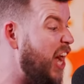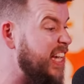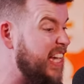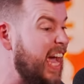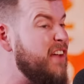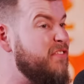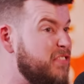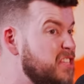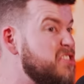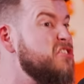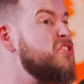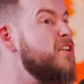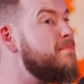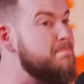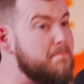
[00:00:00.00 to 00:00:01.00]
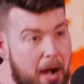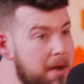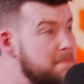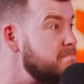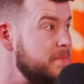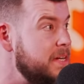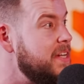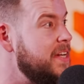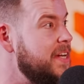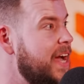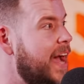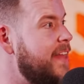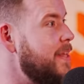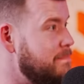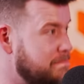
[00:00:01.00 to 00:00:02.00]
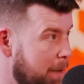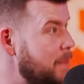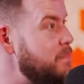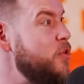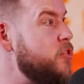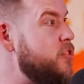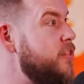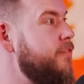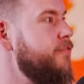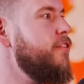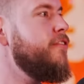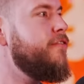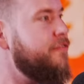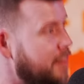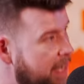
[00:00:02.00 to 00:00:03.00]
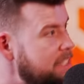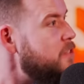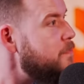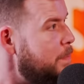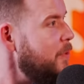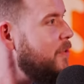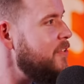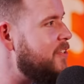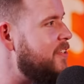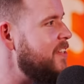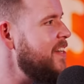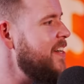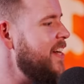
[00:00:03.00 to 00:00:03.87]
I gave this to mum and then mum used it for Facebook.